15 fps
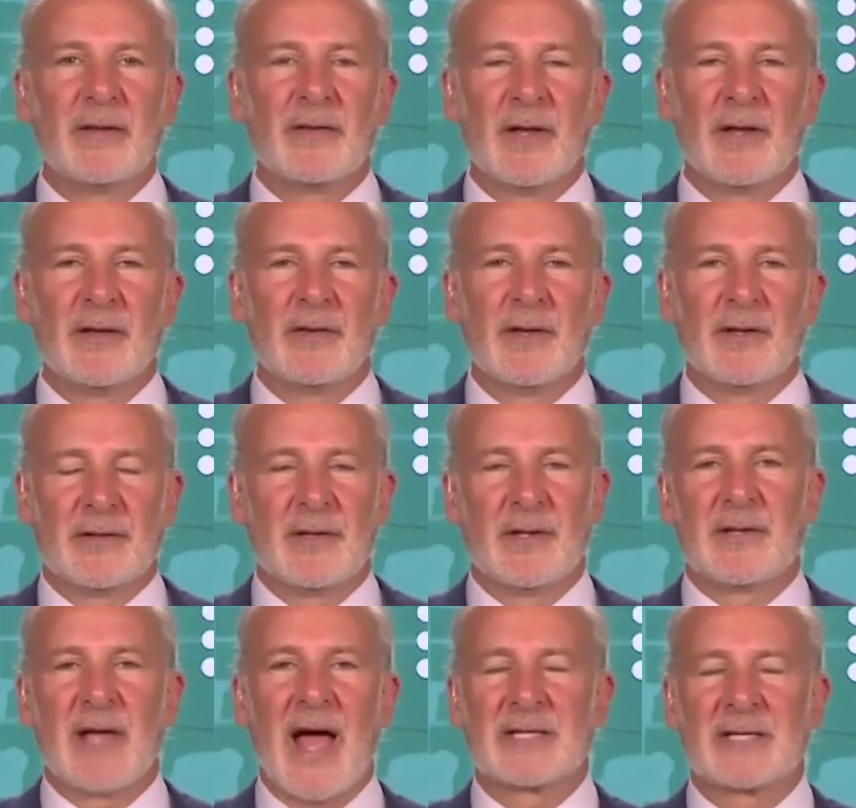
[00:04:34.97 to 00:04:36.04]
the
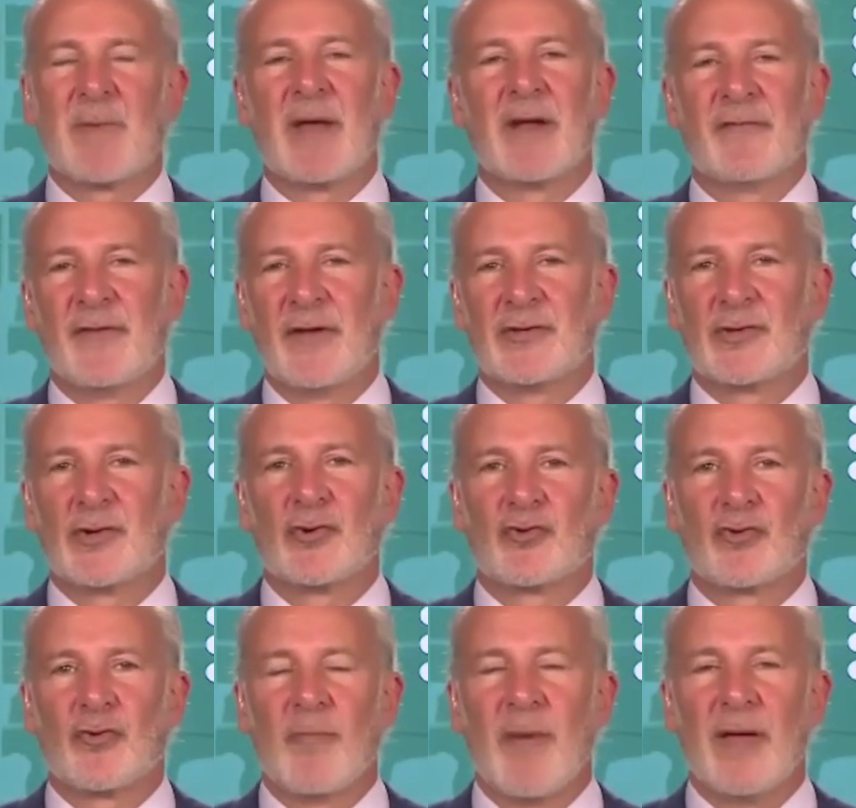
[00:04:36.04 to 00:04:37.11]
tax benefits are
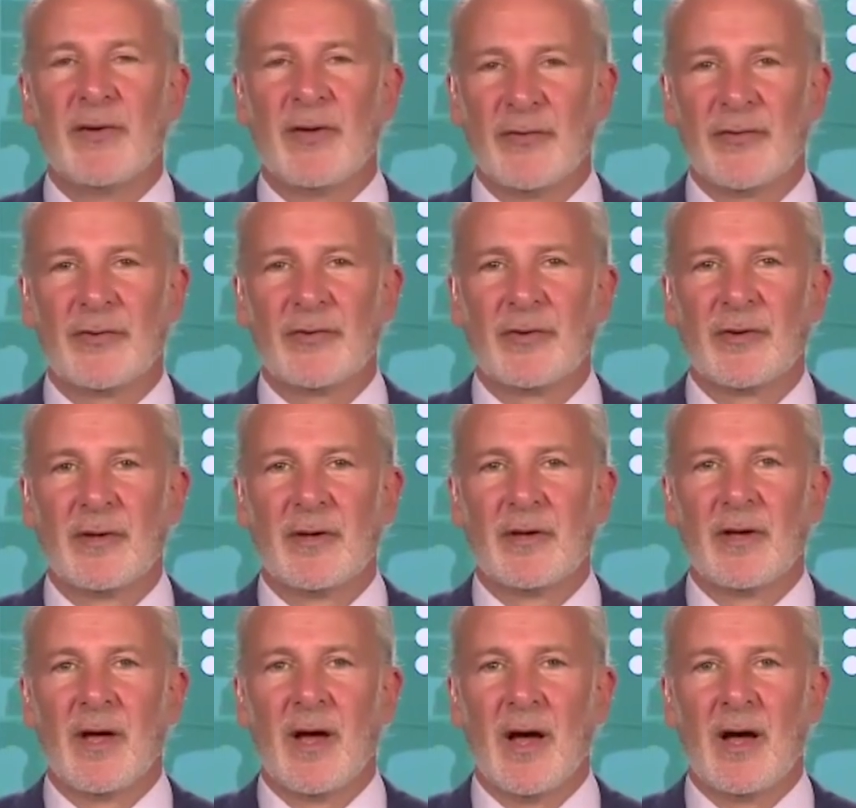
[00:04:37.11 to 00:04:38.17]
tremendous.
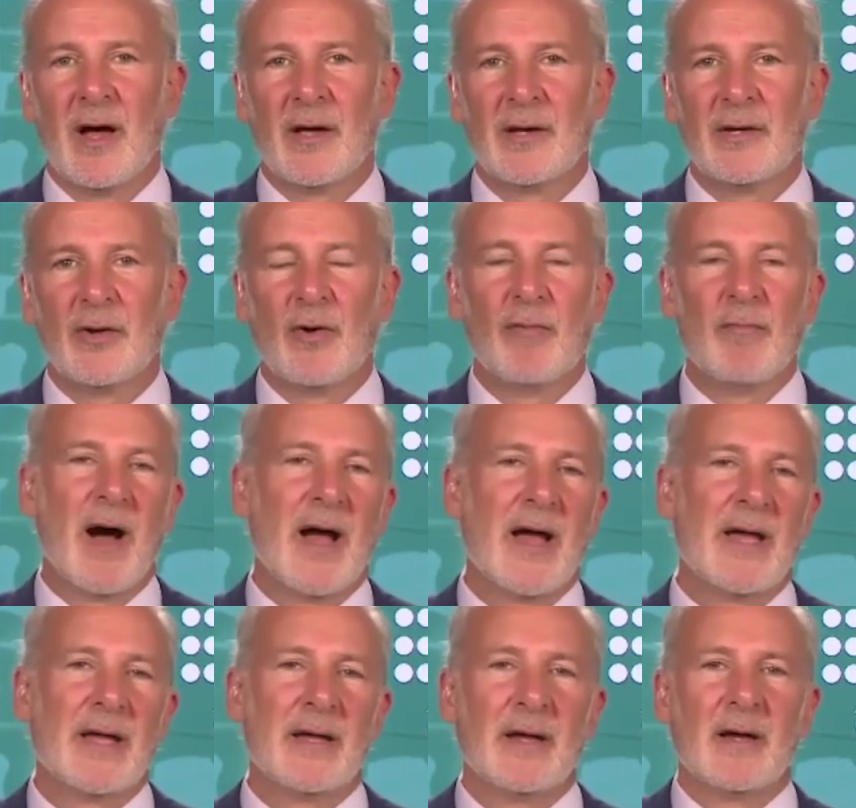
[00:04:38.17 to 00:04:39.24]

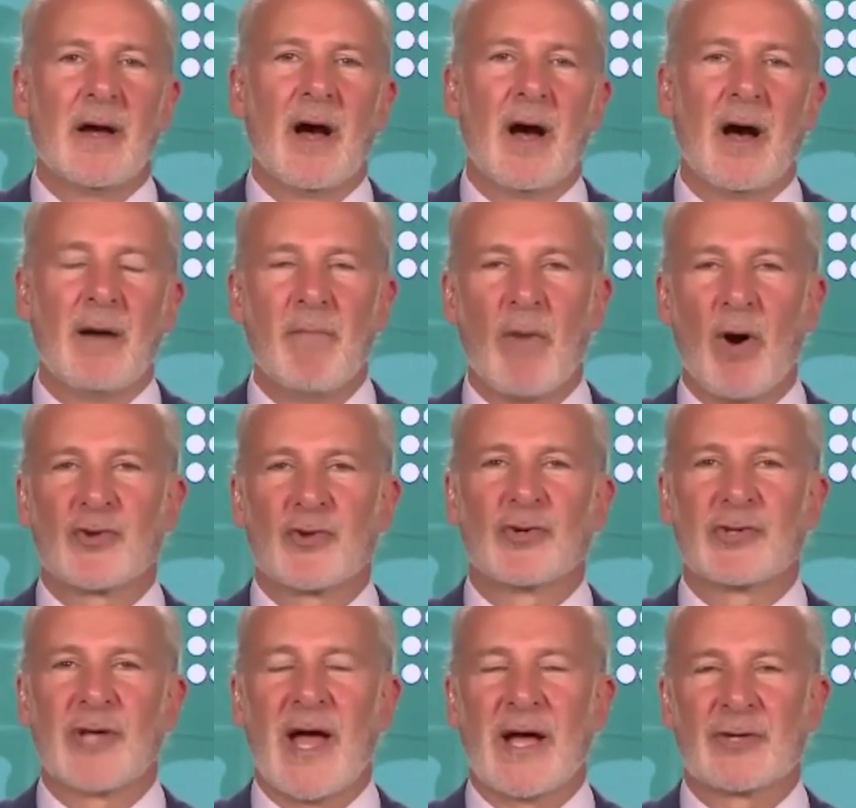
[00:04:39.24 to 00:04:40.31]
My
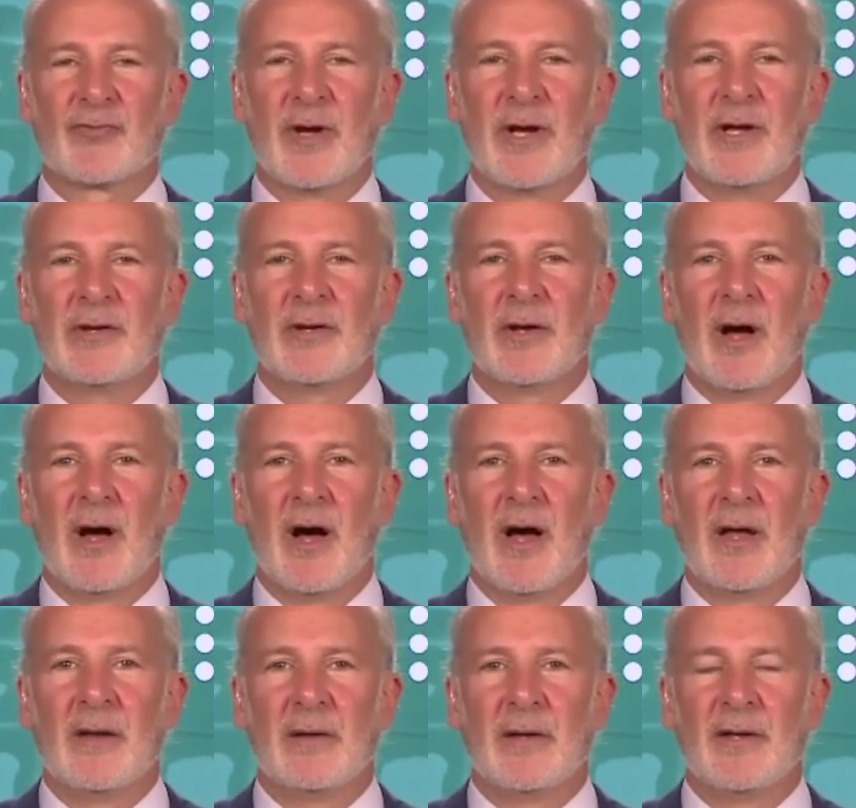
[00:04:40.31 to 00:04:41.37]
marginal tax rate
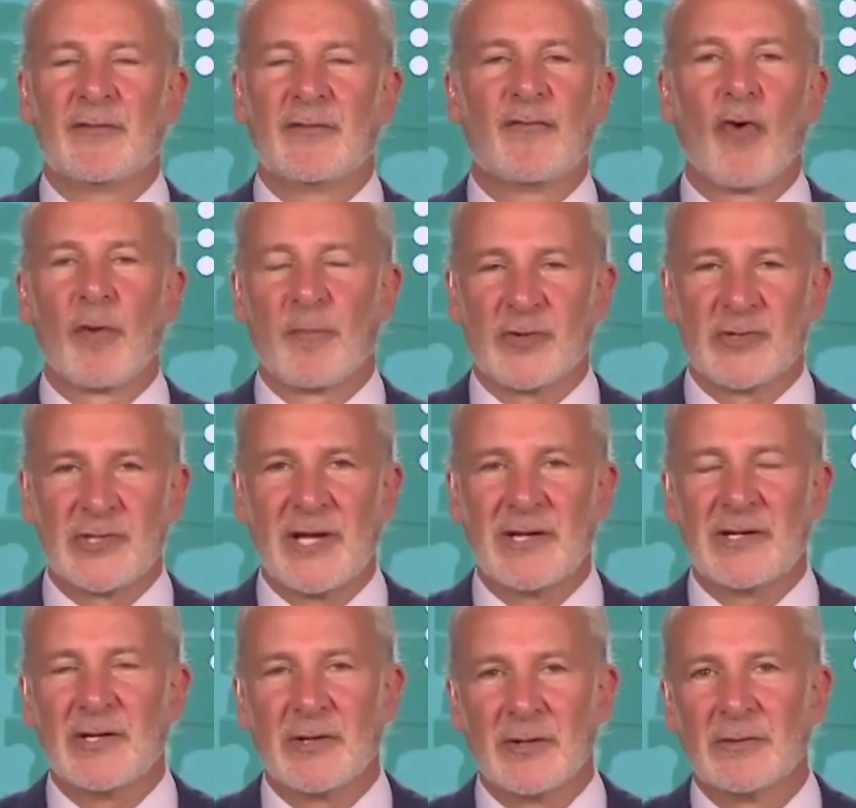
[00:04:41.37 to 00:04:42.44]
is
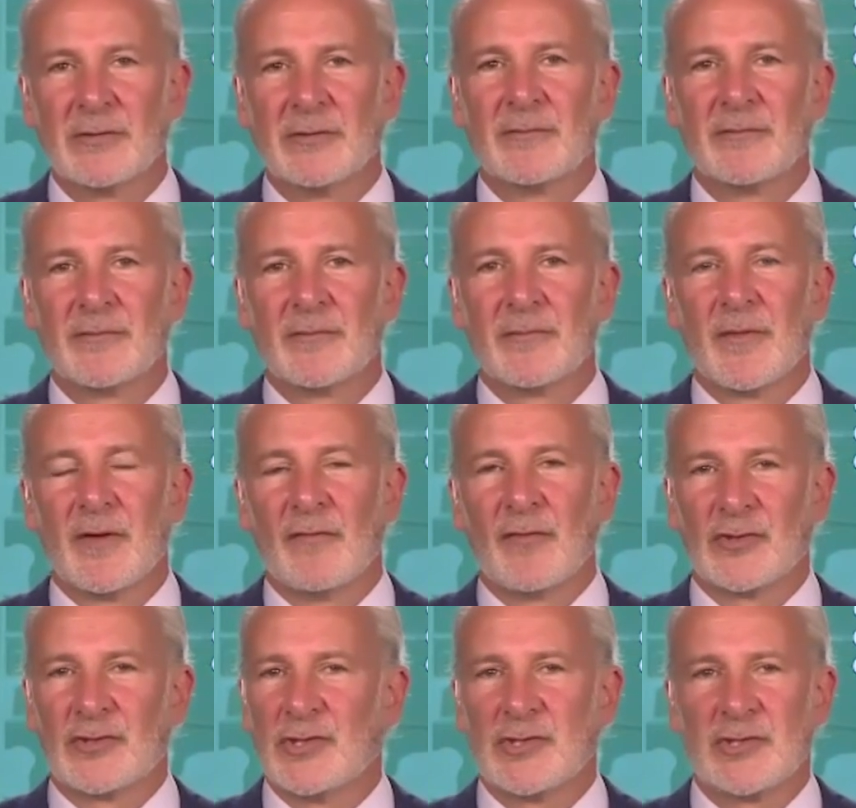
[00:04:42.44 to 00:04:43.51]
4% here
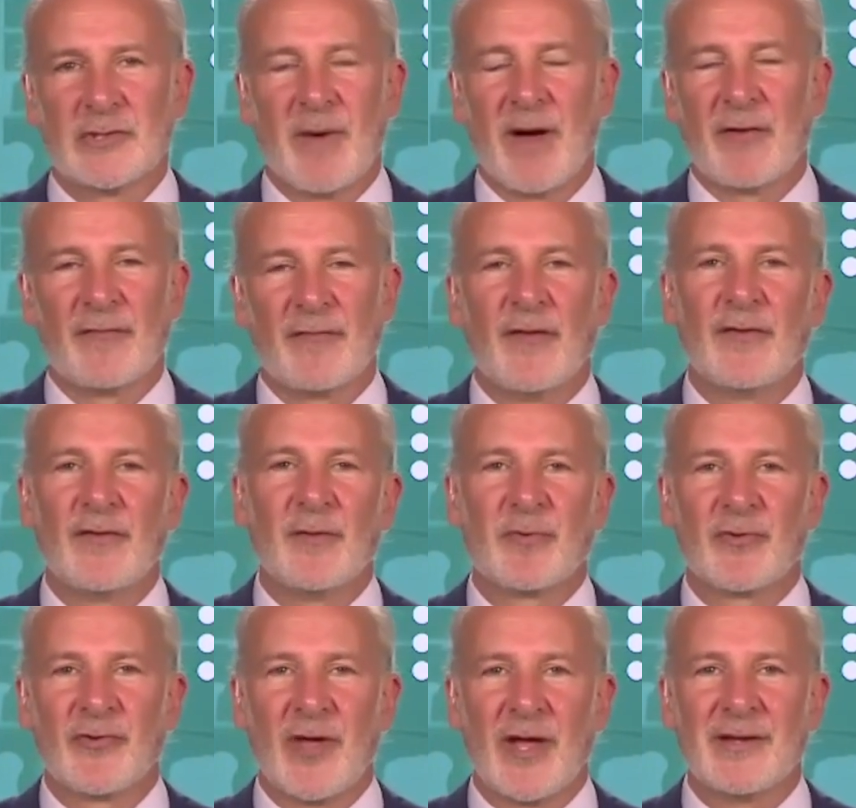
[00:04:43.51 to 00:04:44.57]
versus about
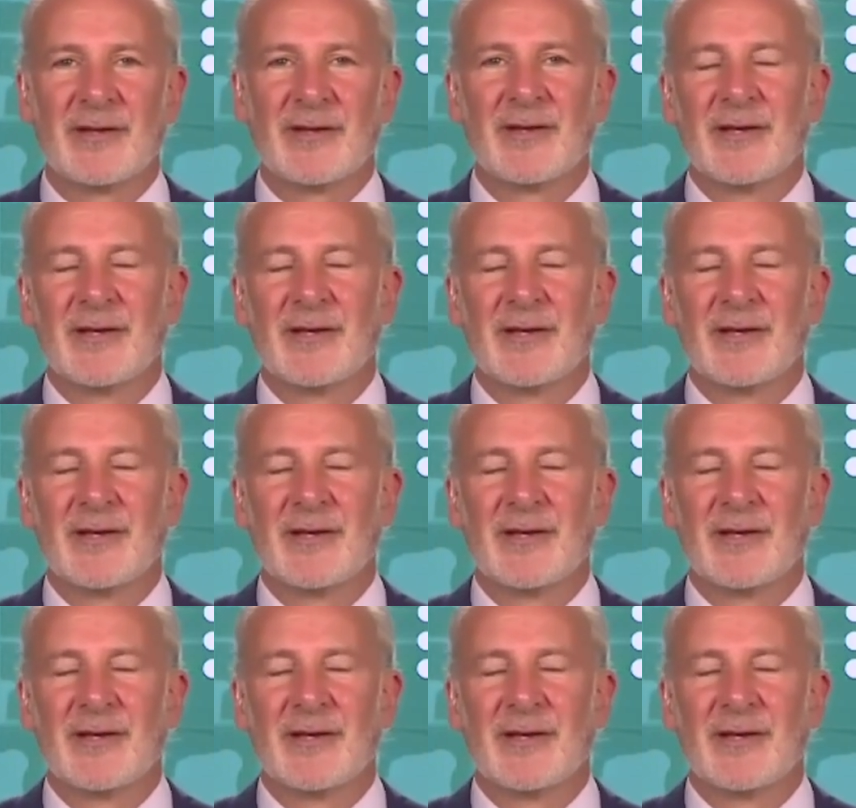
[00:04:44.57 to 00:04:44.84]
50%